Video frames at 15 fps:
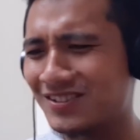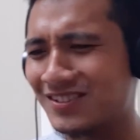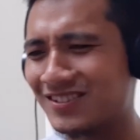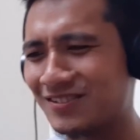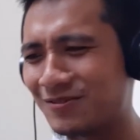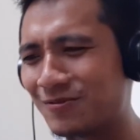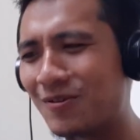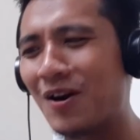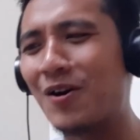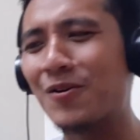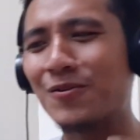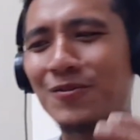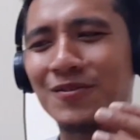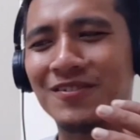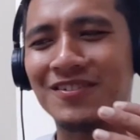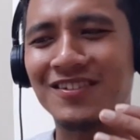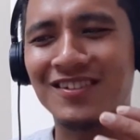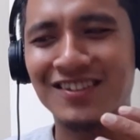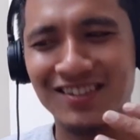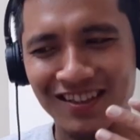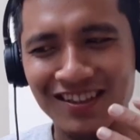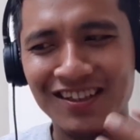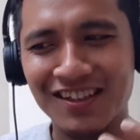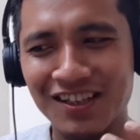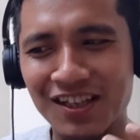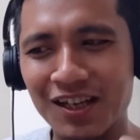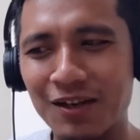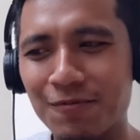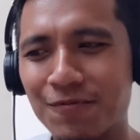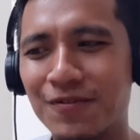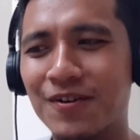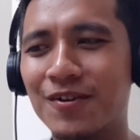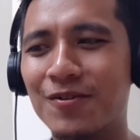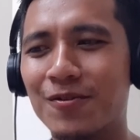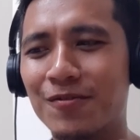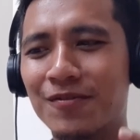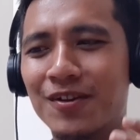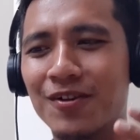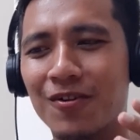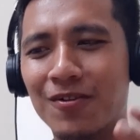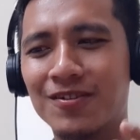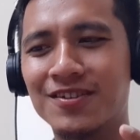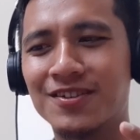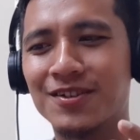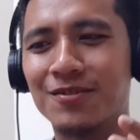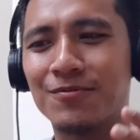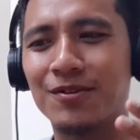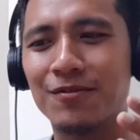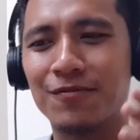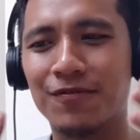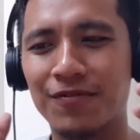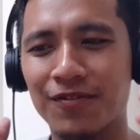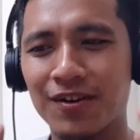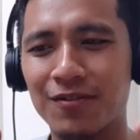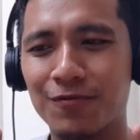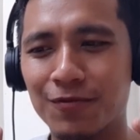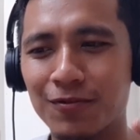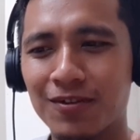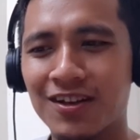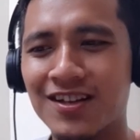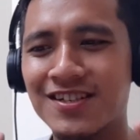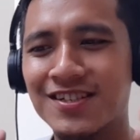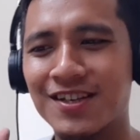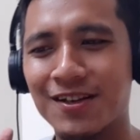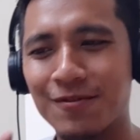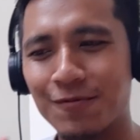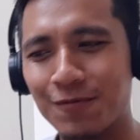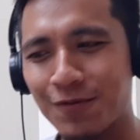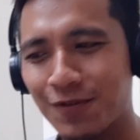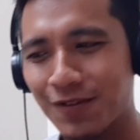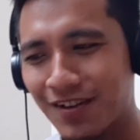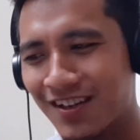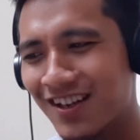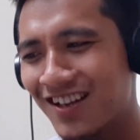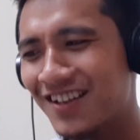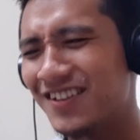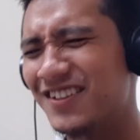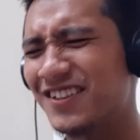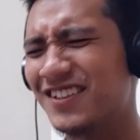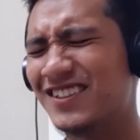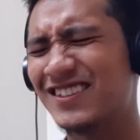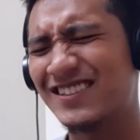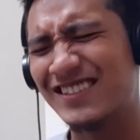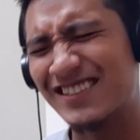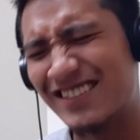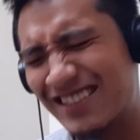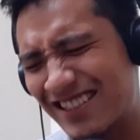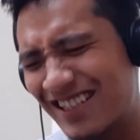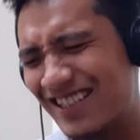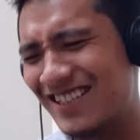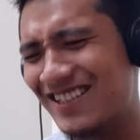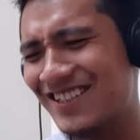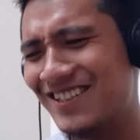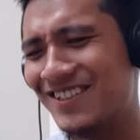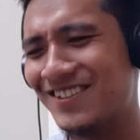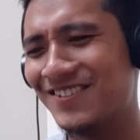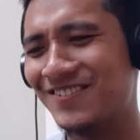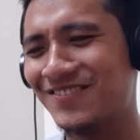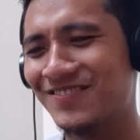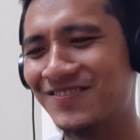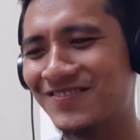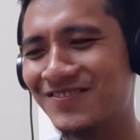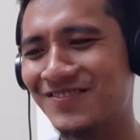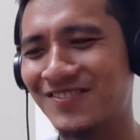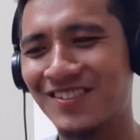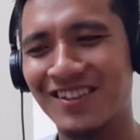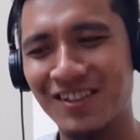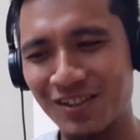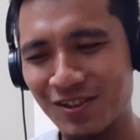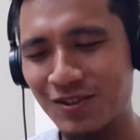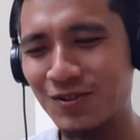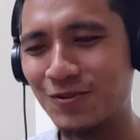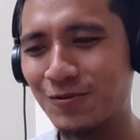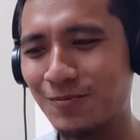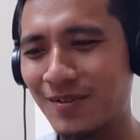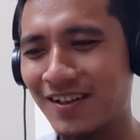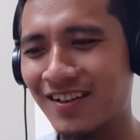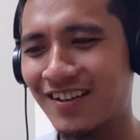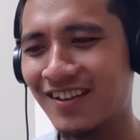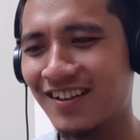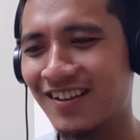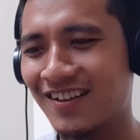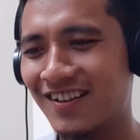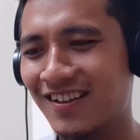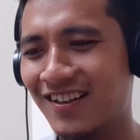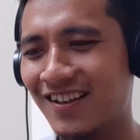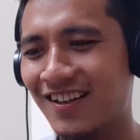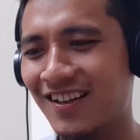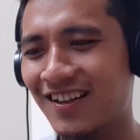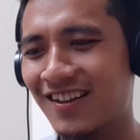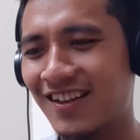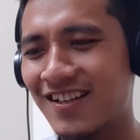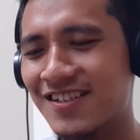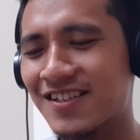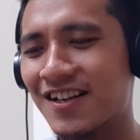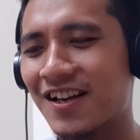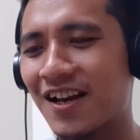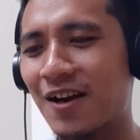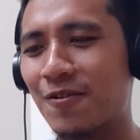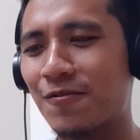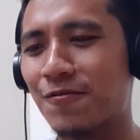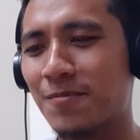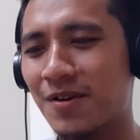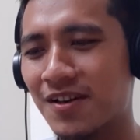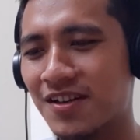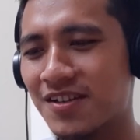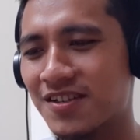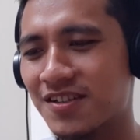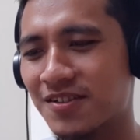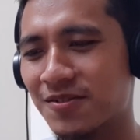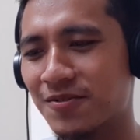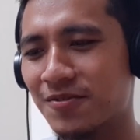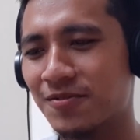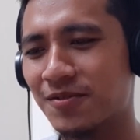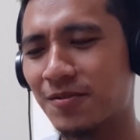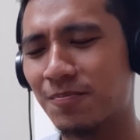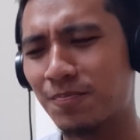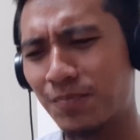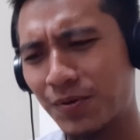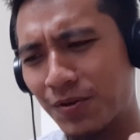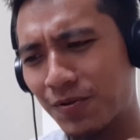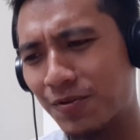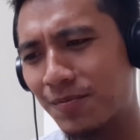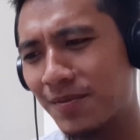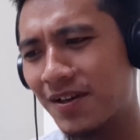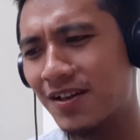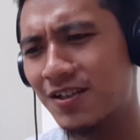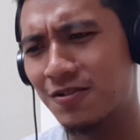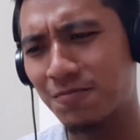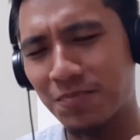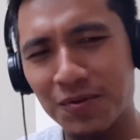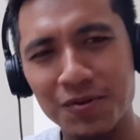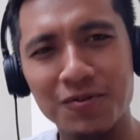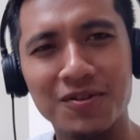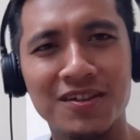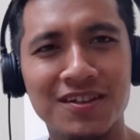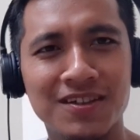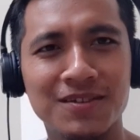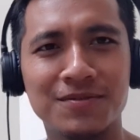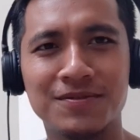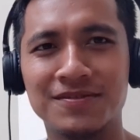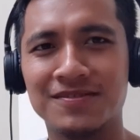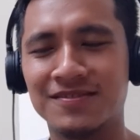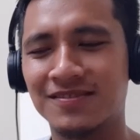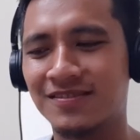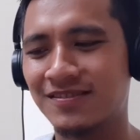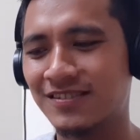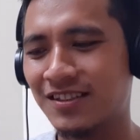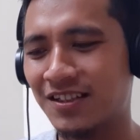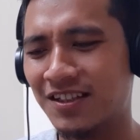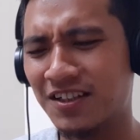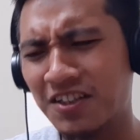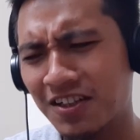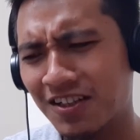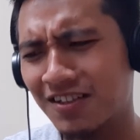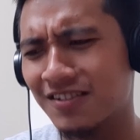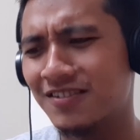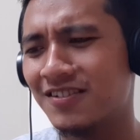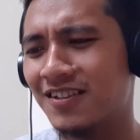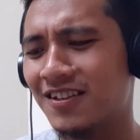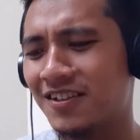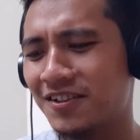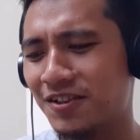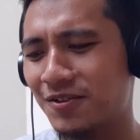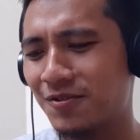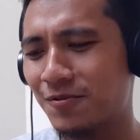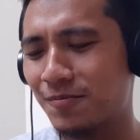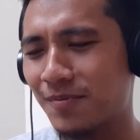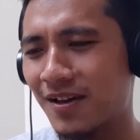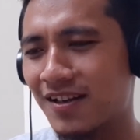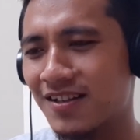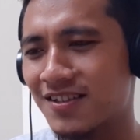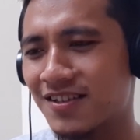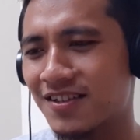Wow. In front of the altar with faithfulness and fidelity. Damn. True, man. That's the kind of marriage, you know, the pure marriage, pure love, real, you know, marriage.